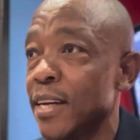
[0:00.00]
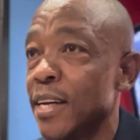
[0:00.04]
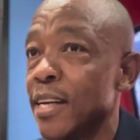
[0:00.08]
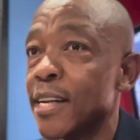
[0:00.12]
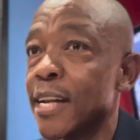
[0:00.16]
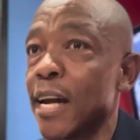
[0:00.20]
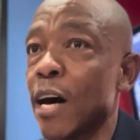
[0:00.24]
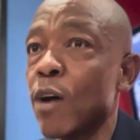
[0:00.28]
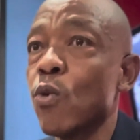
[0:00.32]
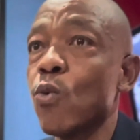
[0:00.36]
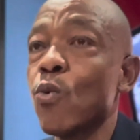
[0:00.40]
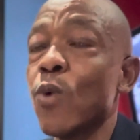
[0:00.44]

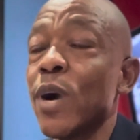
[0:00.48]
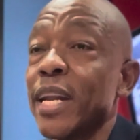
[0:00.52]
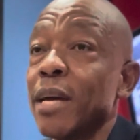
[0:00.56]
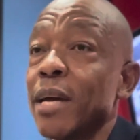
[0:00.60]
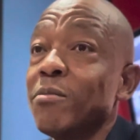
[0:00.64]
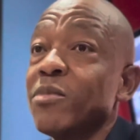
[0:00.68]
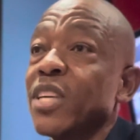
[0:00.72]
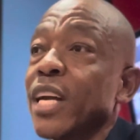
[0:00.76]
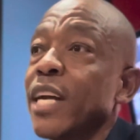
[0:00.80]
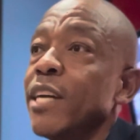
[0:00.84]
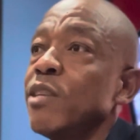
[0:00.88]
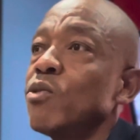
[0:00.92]
Now, what
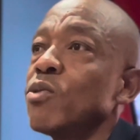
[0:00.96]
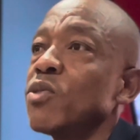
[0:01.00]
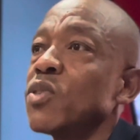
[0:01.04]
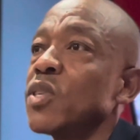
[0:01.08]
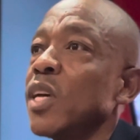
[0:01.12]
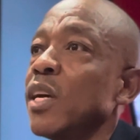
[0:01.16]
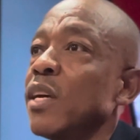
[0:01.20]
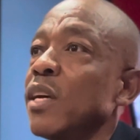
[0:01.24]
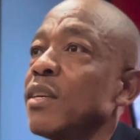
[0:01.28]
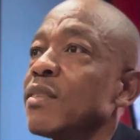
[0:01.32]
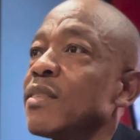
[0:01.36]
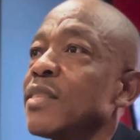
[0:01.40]
I'm trying to
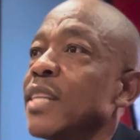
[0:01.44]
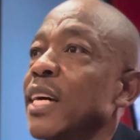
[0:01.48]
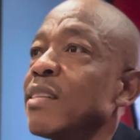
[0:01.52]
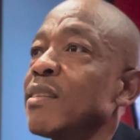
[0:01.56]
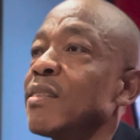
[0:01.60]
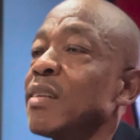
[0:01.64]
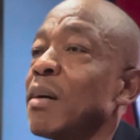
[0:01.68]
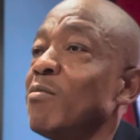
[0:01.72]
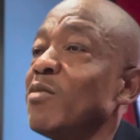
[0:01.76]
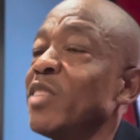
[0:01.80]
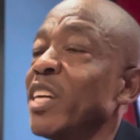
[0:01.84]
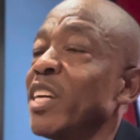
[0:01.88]
say is that
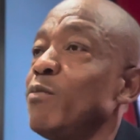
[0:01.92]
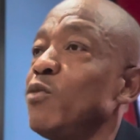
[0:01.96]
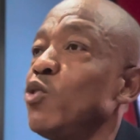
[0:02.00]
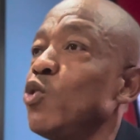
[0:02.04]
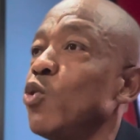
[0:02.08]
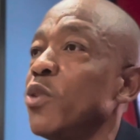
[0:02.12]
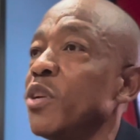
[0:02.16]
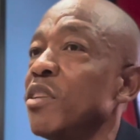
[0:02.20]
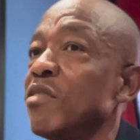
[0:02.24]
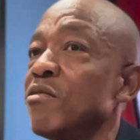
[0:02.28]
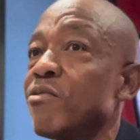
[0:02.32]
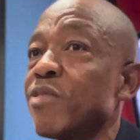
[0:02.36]
sometimes
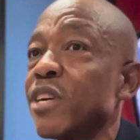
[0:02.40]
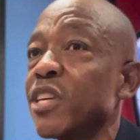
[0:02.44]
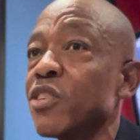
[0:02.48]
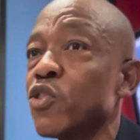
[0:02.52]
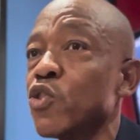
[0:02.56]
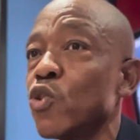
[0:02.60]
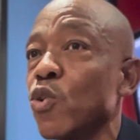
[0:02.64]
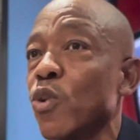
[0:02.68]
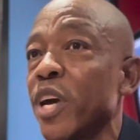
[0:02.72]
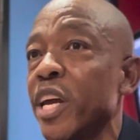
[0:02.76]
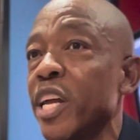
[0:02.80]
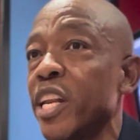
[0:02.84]
you invest
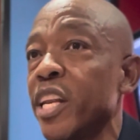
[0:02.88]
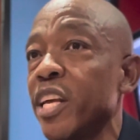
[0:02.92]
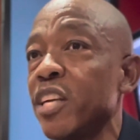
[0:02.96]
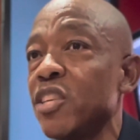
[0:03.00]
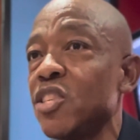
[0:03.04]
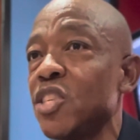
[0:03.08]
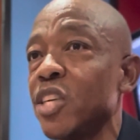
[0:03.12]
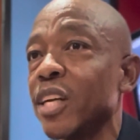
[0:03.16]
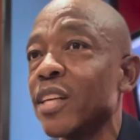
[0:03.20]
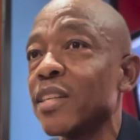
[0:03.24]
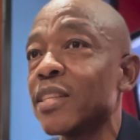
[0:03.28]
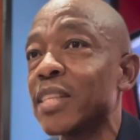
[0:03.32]
your
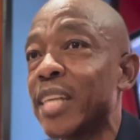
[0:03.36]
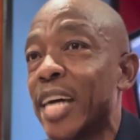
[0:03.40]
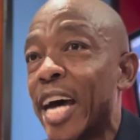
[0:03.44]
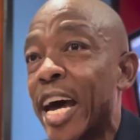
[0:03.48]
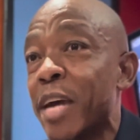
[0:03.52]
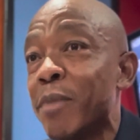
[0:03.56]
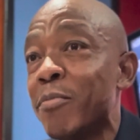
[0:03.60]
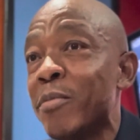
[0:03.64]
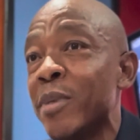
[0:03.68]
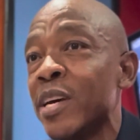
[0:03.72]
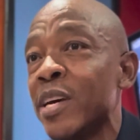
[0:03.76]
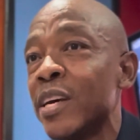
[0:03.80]
energy and
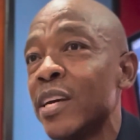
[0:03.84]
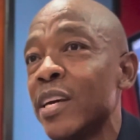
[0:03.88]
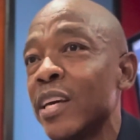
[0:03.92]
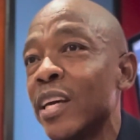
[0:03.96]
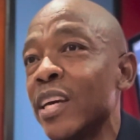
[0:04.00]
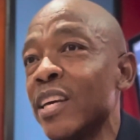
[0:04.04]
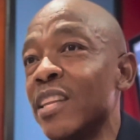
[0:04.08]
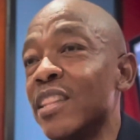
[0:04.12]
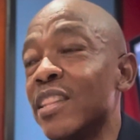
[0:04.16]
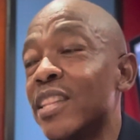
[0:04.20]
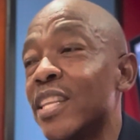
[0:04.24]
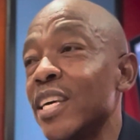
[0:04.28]
time
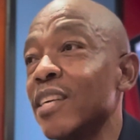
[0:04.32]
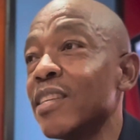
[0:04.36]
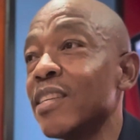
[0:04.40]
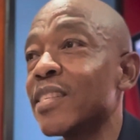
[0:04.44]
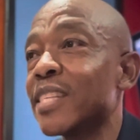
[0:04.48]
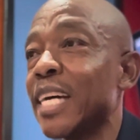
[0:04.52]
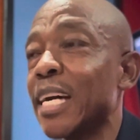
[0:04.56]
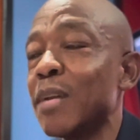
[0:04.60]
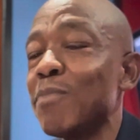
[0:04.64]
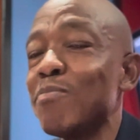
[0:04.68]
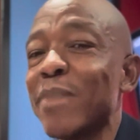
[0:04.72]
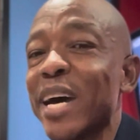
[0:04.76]
in things
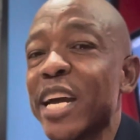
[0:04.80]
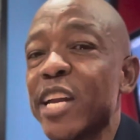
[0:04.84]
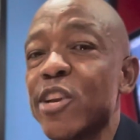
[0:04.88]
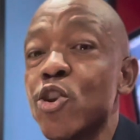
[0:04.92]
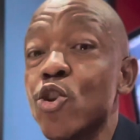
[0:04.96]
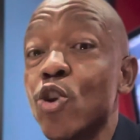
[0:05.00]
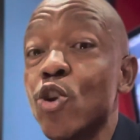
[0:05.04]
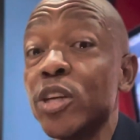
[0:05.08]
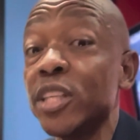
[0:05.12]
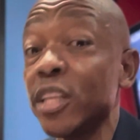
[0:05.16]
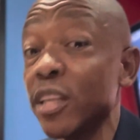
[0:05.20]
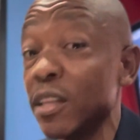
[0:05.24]
that might
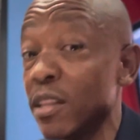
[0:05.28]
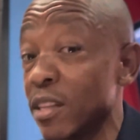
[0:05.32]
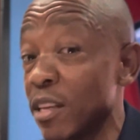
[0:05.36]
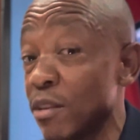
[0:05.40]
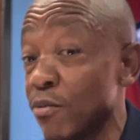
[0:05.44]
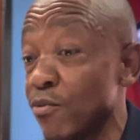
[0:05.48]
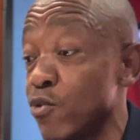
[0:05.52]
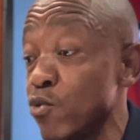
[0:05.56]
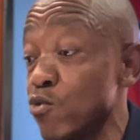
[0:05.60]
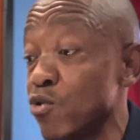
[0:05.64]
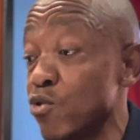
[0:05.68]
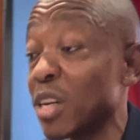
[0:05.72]
not, in the
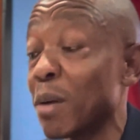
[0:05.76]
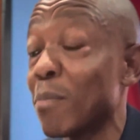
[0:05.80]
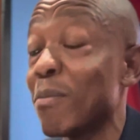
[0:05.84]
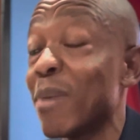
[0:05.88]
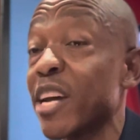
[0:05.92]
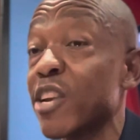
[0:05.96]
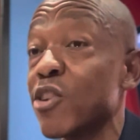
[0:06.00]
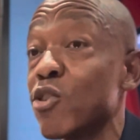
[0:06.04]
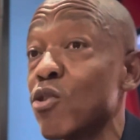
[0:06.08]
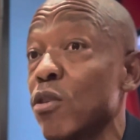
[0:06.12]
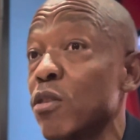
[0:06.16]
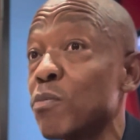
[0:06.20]
future,
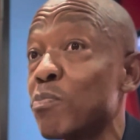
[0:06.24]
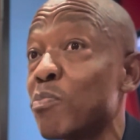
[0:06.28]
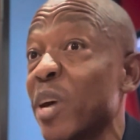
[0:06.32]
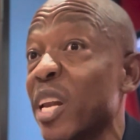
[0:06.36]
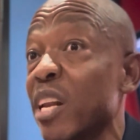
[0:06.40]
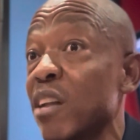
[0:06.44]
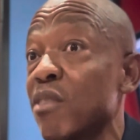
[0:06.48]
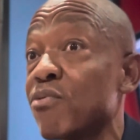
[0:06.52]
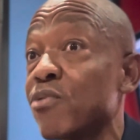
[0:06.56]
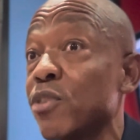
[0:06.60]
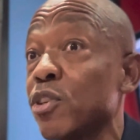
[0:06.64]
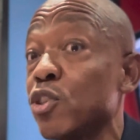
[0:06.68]
might not
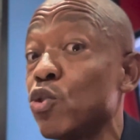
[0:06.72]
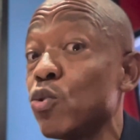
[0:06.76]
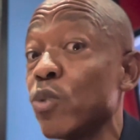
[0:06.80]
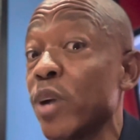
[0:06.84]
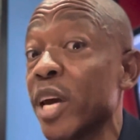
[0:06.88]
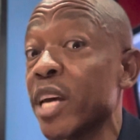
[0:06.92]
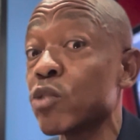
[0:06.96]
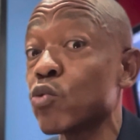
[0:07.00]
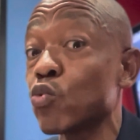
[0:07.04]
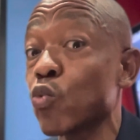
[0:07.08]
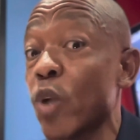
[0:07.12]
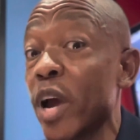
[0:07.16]
benefit you
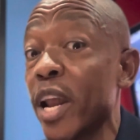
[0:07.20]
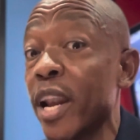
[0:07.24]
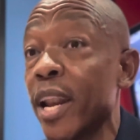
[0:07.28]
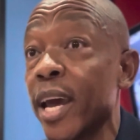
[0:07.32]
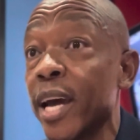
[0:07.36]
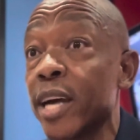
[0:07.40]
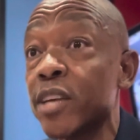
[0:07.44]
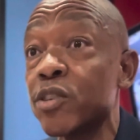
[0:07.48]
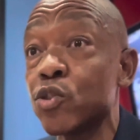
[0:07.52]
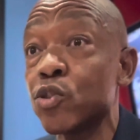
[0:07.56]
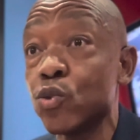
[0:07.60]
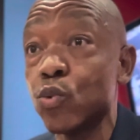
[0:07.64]
as well
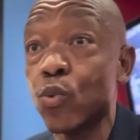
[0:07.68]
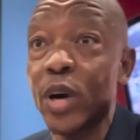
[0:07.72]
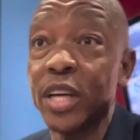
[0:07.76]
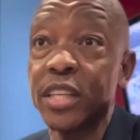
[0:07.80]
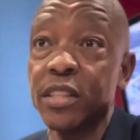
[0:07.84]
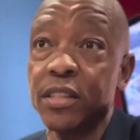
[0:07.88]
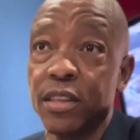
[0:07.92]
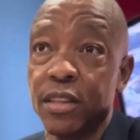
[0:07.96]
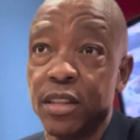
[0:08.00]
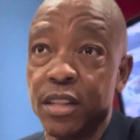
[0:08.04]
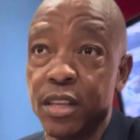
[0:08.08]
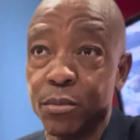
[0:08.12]
as you
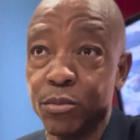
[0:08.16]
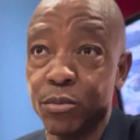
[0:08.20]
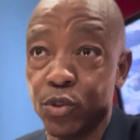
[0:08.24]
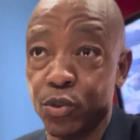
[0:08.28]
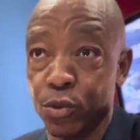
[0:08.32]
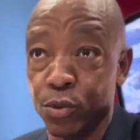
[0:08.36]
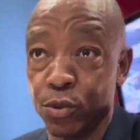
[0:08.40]
wanted them to.